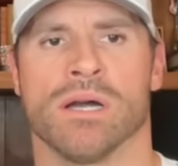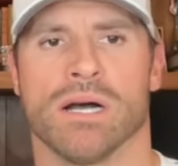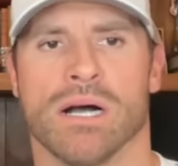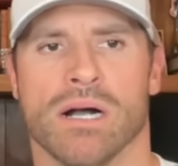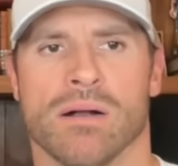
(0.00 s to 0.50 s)

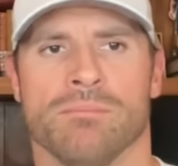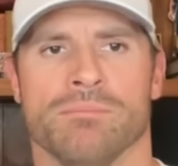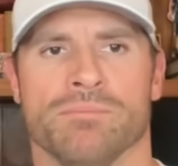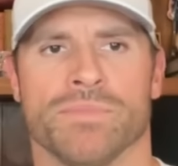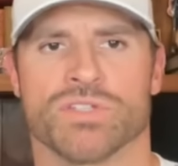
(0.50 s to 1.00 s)

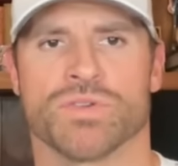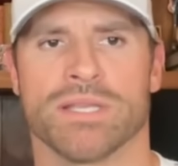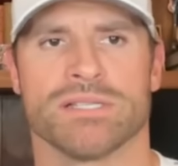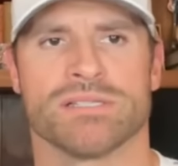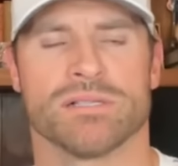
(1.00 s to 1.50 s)
um, the
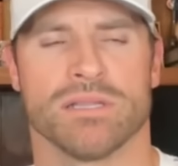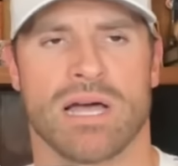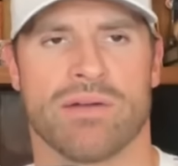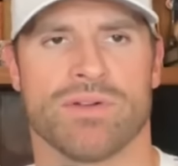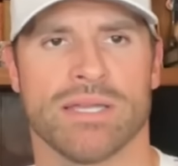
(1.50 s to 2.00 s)
streak is still
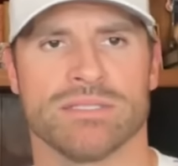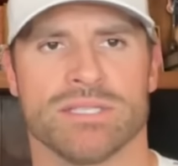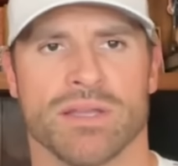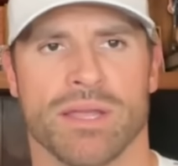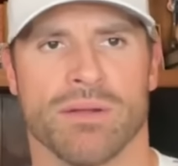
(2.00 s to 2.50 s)
alive. I hate
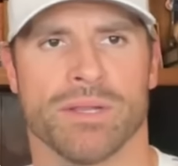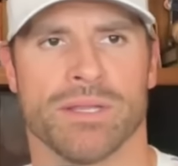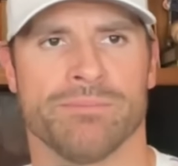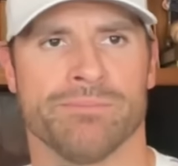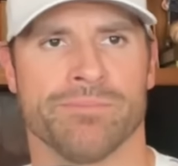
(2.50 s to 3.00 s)
to tell you that,
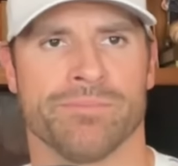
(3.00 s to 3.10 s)
Reed.